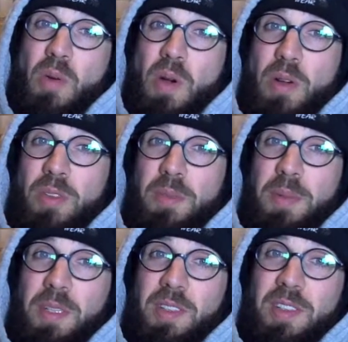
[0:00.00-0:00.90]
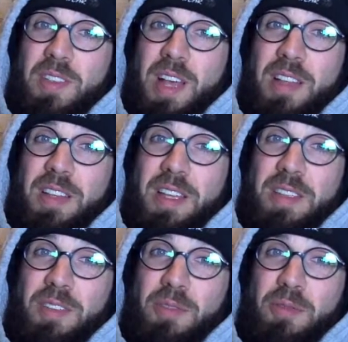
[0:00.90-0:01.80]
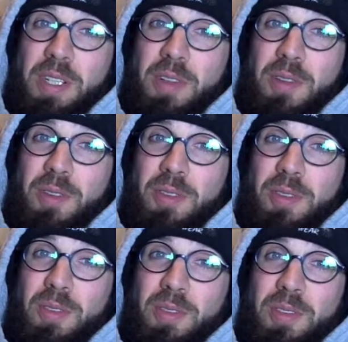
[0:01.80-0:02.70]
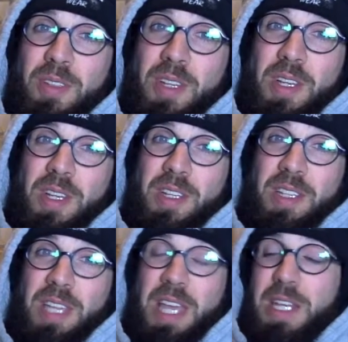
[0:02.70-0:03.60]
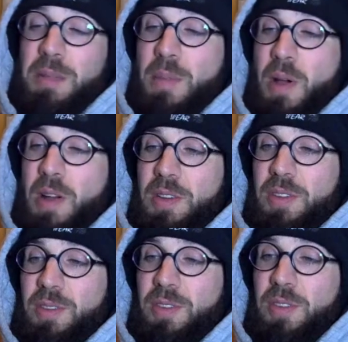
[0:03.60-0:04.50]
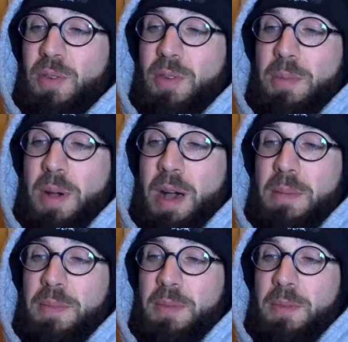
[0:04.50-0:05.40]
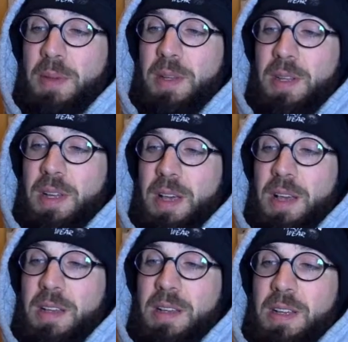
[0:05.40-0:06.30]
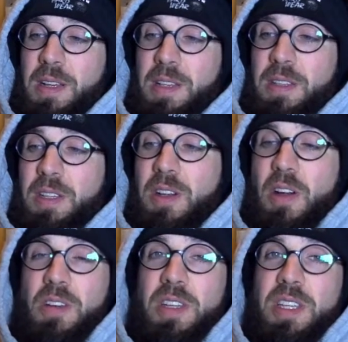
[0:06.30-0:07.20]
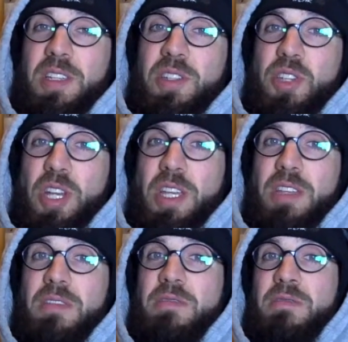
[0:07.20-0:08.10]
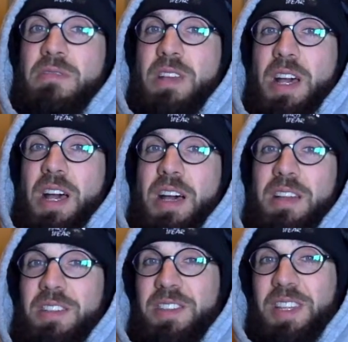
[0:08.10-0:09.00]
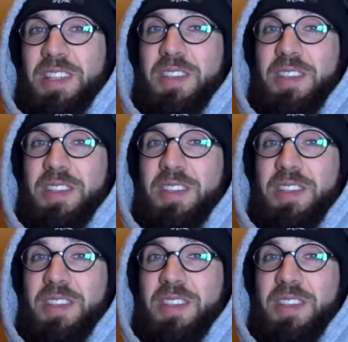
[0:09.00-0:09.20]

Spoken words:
quotes because it's not like Doritos or candy bars or soda pops, but the Gardein chicken, it's like